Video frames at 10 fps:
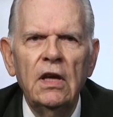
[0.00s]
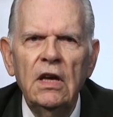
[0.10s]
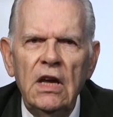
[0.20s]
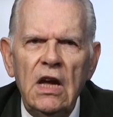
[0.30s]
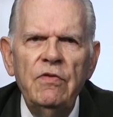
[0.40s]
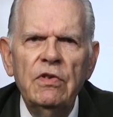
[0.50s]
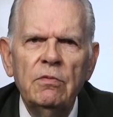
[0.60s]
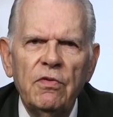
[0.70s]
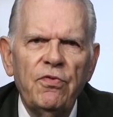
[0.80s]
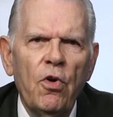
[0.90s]
Even
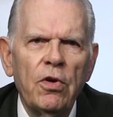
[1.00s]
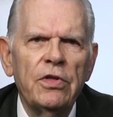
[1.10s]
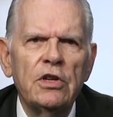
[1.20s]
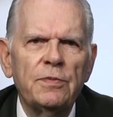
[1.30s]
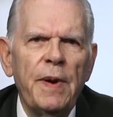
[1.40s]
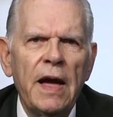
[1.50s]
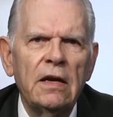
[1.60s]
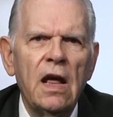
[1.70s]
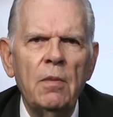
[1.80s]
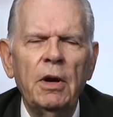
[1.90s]
before this
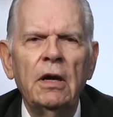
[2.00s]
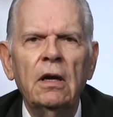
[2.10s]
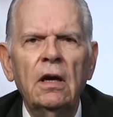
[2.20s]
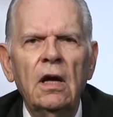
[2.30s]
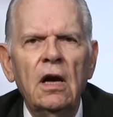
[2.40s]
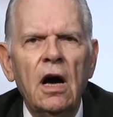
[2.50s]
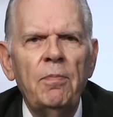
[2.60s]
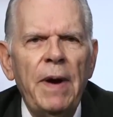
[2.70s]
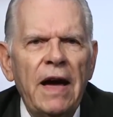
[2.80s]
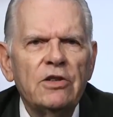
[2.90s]
pandemic, a
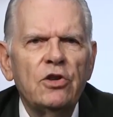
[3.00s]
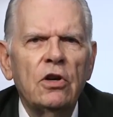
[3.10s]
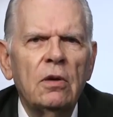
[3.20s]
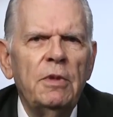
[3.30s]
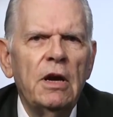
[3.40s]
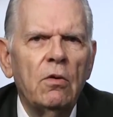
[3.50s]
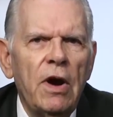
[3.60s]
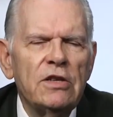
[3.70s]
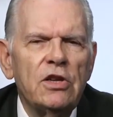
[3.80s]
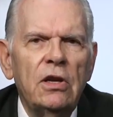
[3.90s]
pastor could be
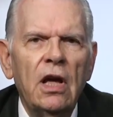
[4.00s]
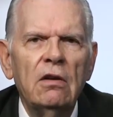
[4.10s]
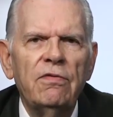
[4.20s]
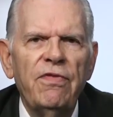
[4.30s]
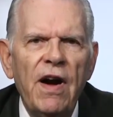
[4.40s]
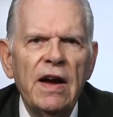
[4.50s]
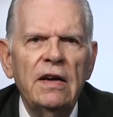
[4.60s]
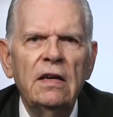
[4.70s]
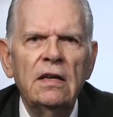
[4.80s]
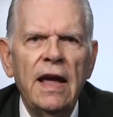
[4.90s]
arrested and
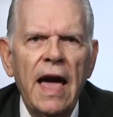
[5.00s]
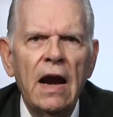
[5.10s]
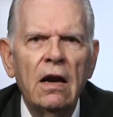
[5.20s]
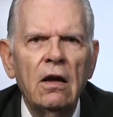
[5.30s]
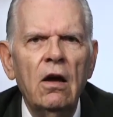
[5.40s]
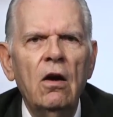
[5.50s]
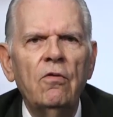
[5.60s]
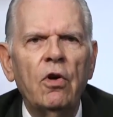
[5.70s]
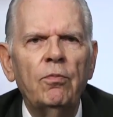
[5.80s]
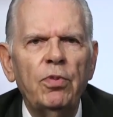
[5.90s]
fined in Canada
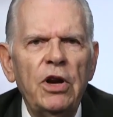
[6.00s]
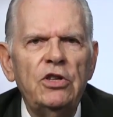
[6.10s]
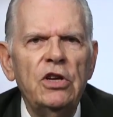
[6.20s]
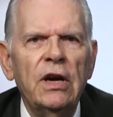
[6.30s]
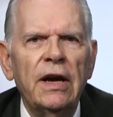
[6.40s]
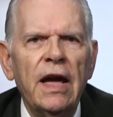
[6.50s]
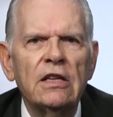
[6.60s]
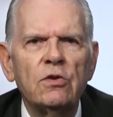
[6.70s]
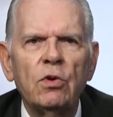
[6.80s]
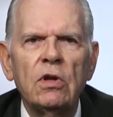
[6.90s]
for preaching
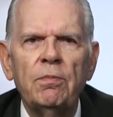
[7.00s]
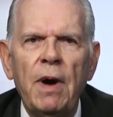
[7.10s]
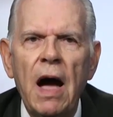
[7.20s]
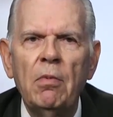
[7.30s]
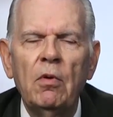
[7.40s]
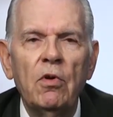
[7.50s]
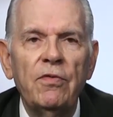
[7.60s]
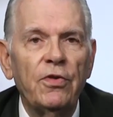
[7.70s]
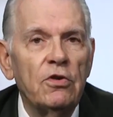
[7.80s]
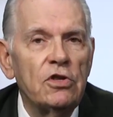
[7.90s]
against what the Bible
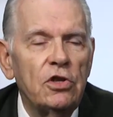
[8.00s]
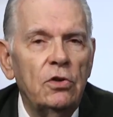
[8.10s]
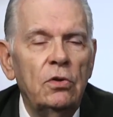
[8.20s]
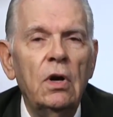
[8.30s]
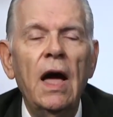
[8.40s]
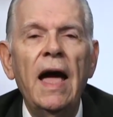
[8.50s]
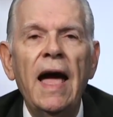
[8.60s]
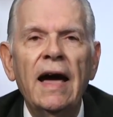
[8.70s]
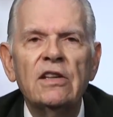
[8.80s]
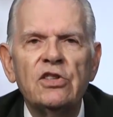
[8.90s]
refers to
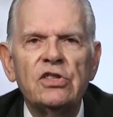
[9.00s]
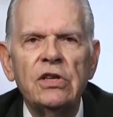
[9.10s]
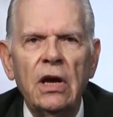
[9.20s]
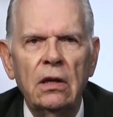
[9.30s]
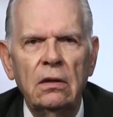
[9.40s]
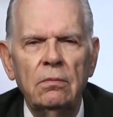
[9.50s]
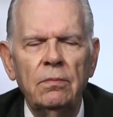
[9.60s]
as sin.